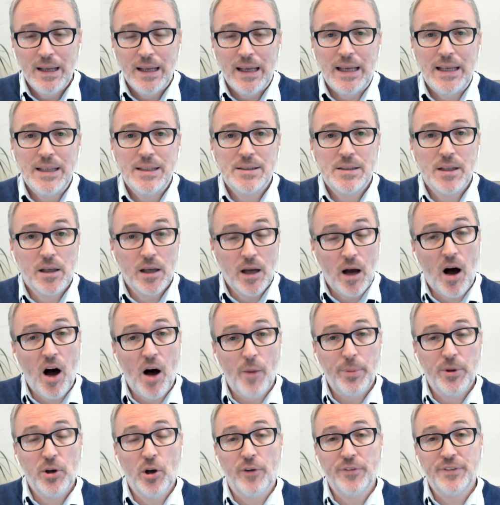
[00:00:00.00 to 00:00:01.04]
is to
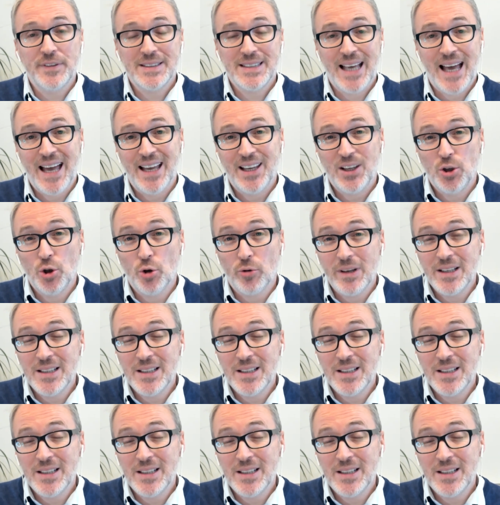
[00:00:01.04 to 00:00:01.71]
carbon offset your